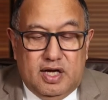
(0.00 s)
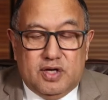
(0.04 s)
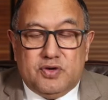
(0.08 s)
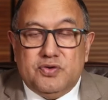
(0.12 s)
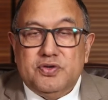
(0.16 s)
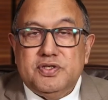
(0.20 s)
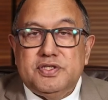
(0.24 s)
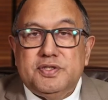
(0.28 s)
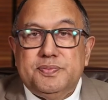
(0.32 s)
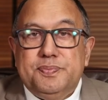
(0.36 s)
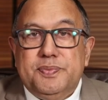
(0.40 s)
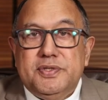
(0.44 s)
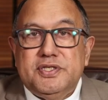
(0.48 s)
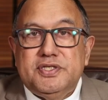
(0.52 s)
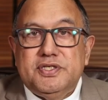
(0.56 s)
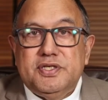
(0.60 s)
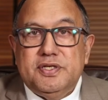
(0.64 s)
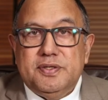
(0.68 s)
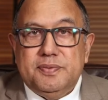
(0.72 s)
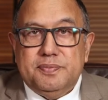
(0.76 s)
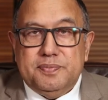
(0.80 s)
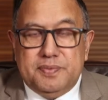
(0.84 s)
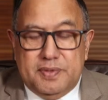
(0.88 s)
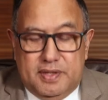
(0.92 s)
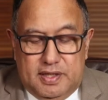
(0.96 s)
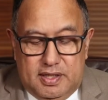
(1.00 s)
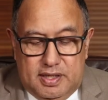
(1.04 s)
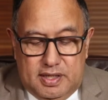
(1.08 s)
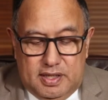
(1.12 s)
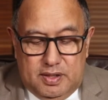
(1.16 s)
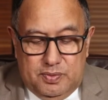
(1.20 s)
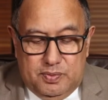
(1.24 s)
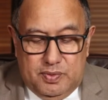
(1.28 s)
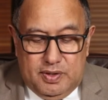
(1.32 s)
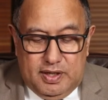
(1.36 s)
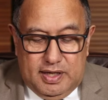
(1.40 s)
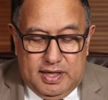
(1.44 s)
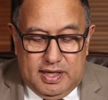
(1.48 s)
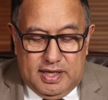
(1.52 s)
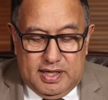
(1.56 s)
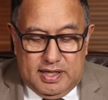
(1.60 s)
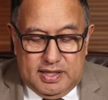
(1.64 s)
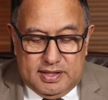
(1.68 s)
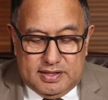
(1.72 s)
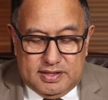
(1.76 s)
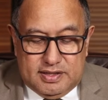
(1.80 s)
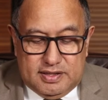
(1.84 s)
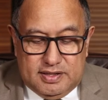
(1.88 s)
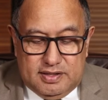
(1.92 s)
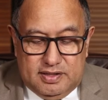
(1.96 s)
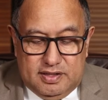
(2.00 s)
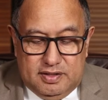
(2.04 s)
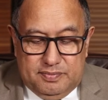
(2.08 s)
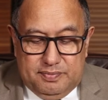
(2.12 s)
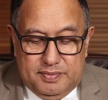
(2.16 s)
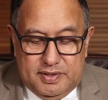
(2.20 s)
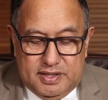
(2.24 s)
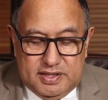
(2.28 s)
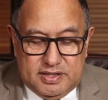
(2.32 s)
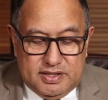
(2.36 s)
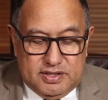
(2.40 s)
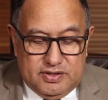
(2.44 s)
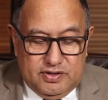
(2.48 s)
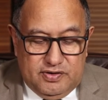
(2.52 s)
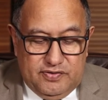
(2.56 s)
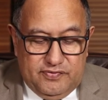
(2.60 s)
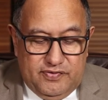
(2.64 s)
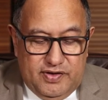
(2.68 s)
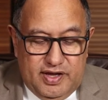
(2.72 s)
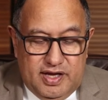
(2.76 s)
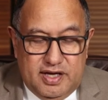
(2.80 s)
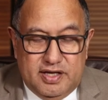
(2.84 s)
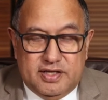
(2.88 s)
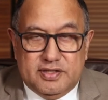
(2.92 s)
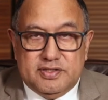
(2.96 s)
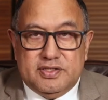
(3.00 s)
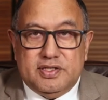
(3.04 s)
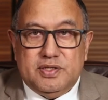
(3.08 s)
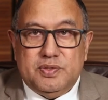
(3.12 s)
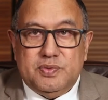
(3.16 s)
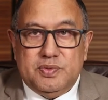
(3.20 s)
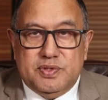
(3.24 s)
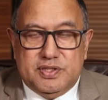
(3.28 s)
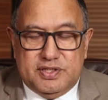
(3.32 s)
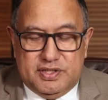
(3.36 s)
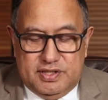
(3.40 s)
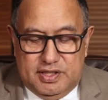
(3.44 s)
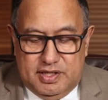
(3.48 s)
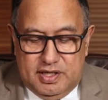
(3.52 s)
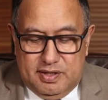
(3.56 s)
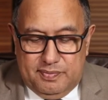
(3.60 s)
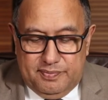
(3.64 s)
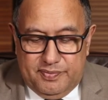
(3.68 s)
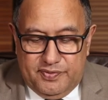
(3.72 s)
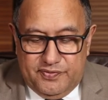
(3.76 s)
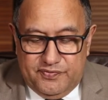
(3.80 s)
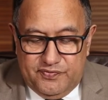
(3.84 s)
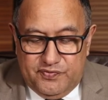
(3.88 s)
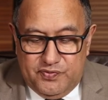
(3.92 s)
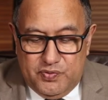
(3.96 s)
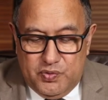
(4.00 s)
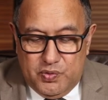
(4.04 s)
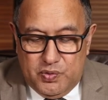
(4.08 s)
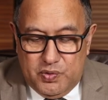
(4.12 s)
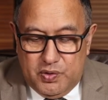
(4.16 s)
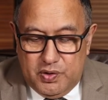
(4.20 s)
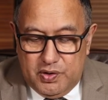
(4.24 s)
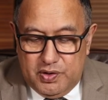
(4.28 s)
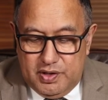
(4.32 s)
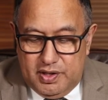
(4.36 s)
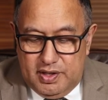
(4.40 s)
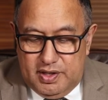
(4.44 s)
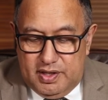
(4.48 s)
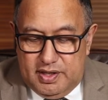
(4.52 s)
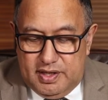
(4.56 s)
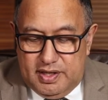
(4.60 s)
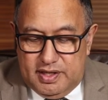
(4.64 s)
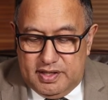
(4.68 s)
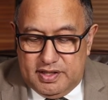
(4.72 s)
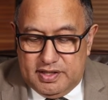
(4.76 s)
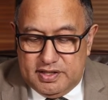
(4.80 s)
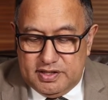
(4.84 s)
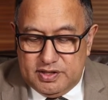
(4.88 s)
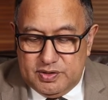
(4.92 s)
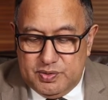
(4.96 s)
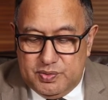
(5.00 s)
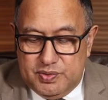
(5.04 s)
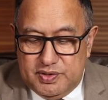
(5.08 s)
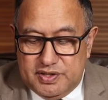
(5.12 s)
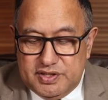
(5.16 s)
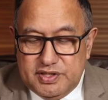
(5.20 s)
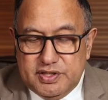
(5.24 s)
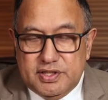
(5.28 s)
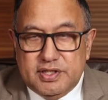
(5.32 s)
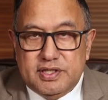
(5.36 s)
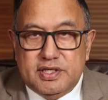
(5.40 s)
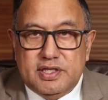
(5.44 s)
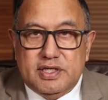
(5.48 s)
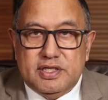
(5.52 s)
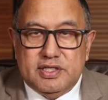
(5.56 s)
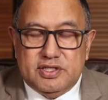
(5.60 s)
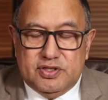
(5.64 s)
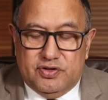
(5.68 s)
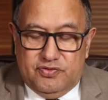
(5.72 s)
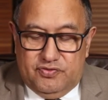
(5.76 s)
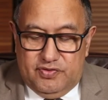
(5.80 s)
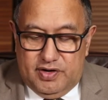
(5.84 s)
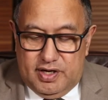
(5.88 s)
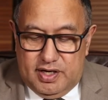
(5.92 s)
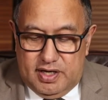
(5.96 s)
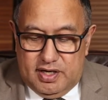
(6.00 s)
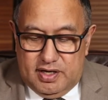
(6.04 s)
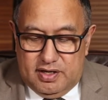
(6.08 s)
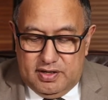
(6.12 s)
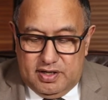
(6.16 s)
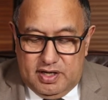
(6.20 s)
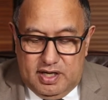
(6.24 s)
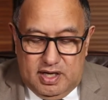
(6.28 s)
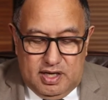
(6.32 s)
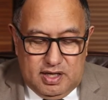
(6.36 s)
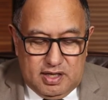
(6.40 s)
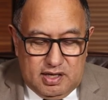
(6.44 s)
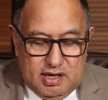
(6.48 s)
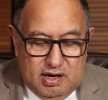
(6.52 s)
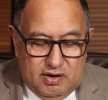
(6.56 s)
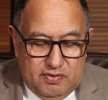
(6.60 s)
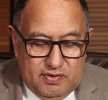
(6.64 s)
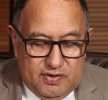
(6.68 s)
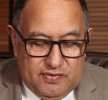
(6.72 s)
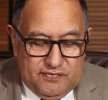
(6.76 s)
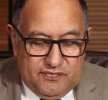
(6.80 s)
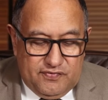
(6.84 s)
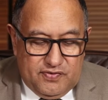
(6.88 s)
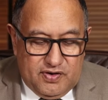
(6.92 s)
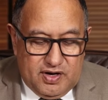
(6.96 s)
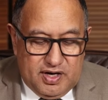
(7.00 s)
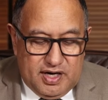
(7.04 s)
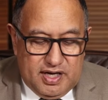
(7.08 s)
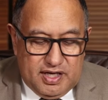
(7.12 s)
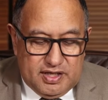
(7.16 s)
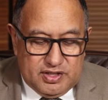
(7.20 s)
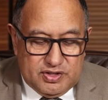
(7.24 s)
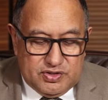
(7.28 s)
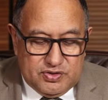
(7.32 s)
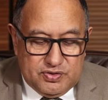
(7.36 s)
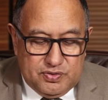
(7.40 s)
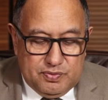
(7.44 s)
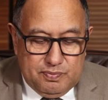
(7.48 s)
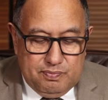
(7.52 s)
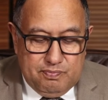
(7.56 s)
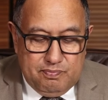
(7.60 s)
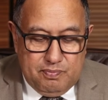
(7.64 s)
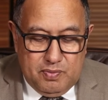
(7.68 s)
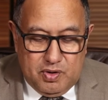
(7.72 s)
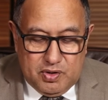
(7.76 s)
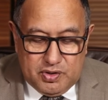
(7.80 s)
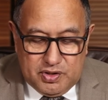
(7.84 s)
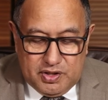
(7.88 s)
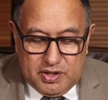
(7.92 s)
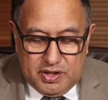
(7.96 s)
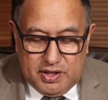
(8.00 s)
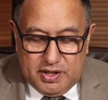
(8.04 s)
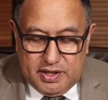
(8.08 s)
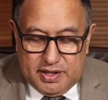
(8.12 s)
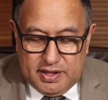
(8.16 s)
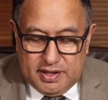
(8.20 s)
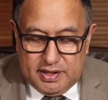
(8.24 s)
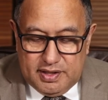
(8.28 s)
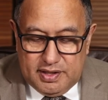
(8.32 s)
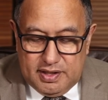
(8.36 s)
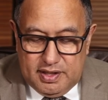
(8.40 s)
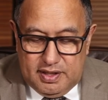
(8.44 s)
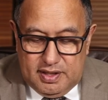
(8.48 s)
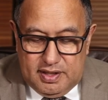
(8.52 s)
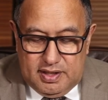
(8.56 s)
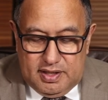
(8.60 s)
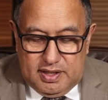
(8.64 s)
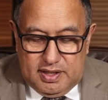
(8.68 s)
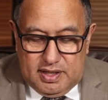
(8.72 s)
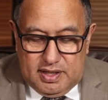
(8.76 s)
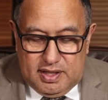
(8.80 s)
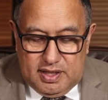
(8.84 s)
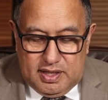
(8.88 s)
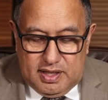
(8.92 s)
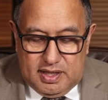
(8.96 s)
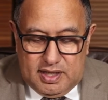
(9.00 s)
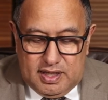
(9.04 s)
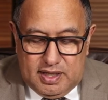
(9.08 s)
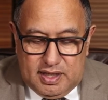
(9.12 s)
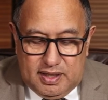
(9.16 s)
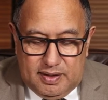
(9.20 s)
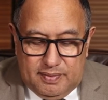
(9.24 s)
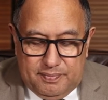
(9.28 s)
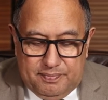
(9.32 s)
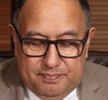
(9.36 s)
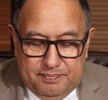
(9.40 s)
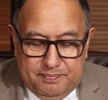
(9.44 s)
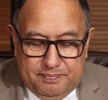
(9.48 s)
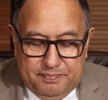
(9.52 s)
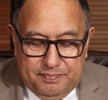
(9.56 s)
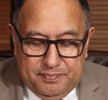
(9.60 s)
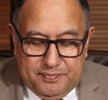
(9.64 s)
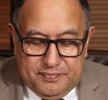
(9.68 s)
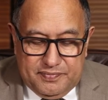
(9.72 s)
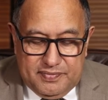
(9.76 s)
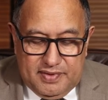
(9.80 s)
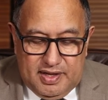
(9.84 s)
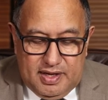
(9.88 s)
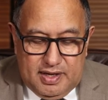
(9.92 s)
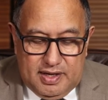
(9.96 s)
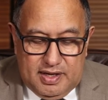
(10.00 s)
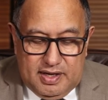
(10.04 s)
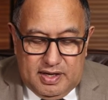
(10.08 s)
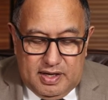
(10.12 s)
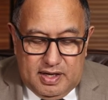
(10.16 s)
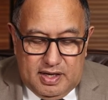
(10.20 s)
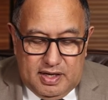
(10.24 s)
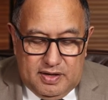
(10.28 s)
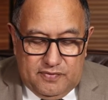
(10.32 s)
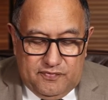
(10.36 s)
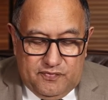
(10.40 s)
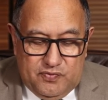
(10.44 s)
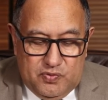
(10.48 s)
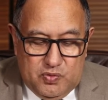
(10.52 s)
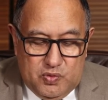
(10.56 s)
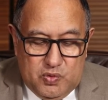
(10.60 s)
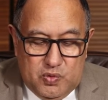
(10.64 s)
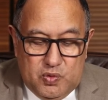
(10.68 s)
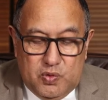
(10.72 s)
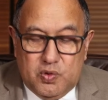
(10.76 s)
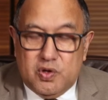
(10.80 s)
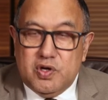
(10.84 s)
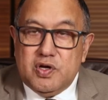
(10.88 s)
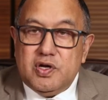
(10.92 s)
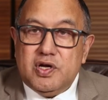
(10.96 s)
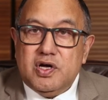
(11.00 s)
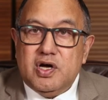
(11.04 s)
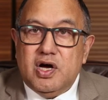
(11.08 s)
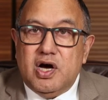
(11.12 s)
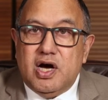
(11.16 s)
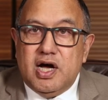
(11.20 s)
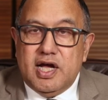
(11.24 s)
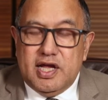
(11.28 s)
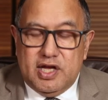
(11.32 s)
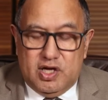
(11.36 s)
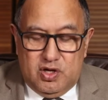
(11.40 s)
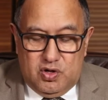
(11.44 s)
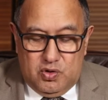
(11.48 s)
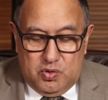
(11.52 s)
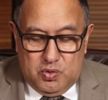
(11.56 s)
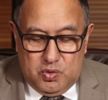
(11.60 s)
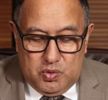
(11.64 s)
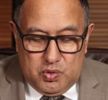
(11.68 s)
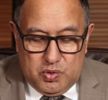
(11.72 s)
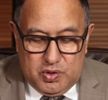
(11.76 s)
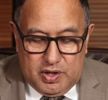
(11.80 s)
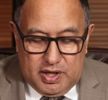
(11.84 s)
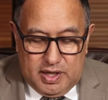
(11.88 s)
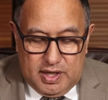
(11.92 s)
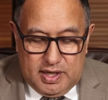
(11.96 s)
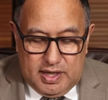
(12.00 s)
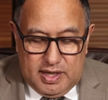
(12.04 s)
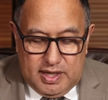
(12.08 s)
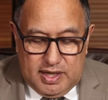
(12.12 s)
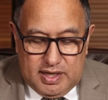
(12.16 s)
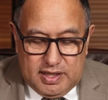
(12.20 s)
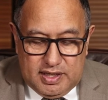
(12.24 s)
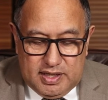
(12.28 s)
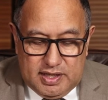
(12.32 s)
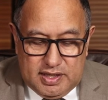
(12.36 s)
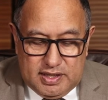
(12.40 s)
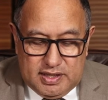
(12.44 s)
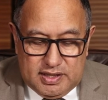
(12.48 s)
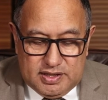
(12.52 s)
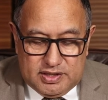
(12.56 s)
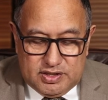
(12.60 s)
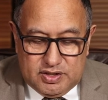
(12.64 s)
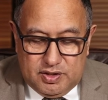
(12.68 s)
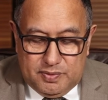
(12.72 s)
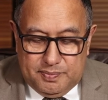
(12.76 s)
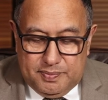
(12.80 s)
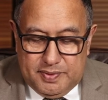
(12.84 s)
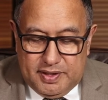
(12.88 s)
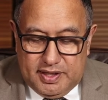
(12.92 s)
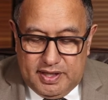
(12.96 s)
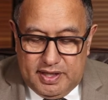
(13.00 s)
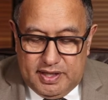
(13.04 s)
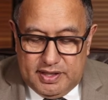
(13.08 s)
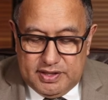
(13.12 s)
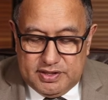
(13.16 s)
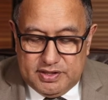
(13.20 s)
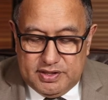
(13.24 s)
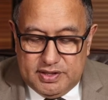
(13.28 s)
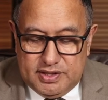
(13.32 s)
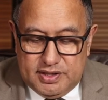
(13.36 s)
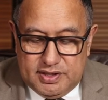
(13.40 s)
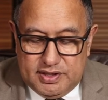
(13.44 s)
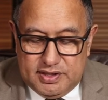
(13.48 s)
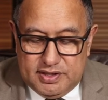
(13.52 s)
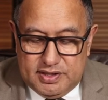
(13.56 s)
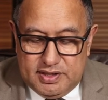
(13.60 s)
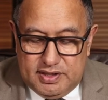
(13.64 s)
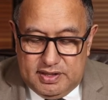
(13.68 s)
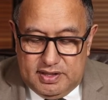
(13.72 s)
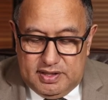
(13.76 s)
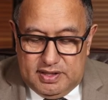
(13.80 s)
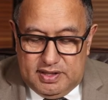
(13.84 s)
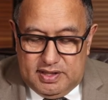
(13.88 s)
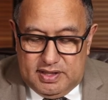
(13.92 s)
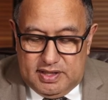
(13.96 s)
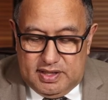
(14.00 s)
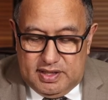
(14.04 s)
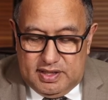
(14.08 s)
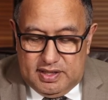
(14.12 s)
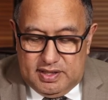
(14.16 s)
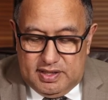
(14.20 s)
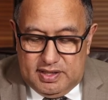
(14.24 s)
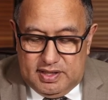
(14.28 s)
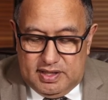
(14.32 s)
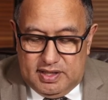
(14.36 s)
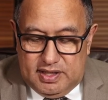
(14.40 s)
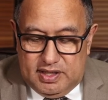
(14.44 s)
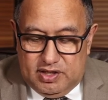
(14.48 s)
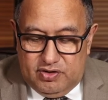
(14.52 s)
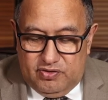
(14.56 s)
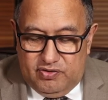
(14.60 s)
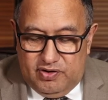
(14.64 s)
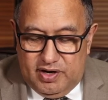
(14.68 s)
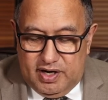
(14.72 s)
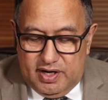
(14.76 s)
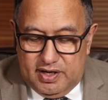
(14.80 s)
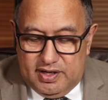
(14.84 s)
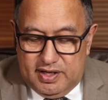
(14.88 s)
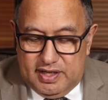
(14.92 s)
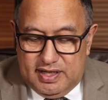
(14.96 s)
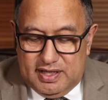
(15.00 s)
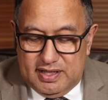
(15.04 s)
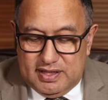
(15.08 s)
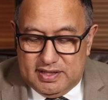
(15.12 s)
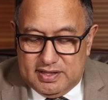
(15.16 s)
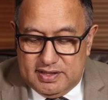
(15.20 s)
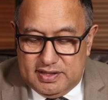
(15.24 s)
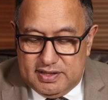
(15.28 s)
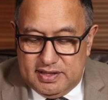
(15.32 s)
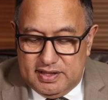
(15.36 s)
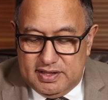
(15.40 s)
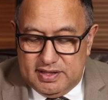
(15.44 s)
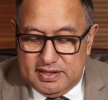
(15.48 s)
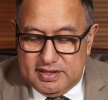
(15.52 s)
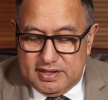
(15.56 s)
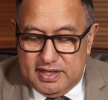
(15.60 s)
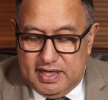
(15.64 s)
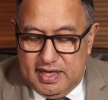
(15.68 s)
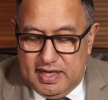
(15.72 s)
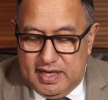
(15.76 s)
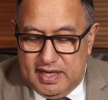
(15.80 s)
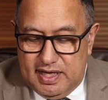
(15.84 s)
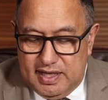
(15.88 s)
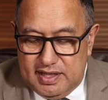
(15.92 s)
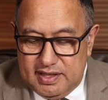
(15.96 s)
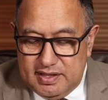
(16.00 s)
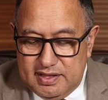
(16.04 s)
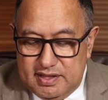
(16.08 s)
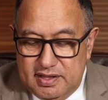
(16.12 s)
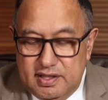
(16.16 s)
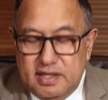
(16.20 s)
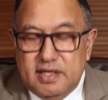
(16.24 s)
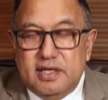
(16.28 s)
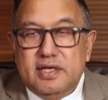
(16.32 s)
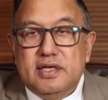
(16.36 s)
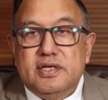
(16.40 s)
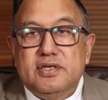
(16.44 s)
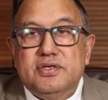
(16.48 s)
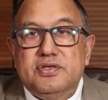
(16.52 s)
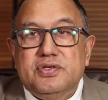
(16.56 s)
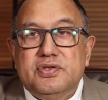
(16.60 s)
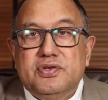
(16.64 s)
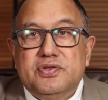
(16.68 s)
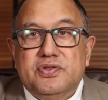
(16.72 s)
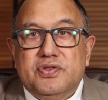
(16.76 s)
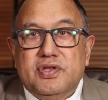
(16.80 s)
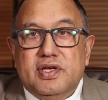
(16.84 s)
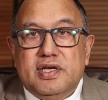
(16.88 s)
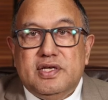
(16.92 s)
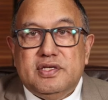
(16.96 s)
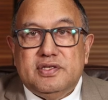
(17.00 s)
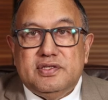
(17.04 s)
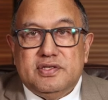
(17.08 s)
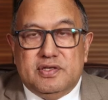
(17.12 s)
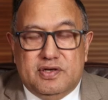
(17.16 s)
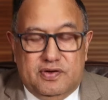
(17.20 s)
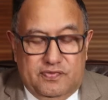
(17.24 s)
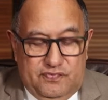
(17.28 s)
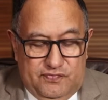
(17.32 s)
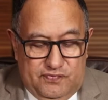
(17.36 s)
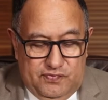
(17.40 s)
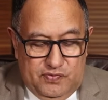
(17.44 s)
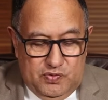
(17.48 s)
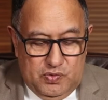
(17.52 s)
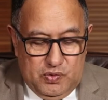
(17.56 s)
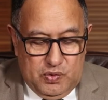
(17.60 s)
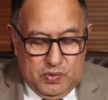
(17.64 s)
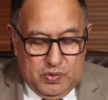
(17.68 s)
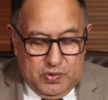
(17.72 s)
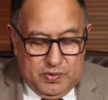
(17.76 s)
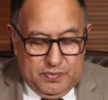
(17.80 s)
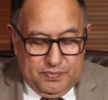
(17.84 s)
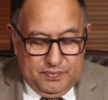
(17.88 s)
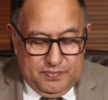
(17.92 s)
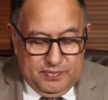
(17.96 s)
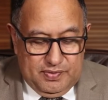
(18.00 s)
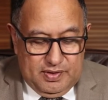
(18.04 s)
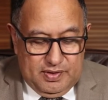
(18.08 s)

Chris Bishop will ask the Minister of Housing question number four, and his question is around current financial modelling for Kāinga Ora under its obligations in the Crown Entities Act 2004.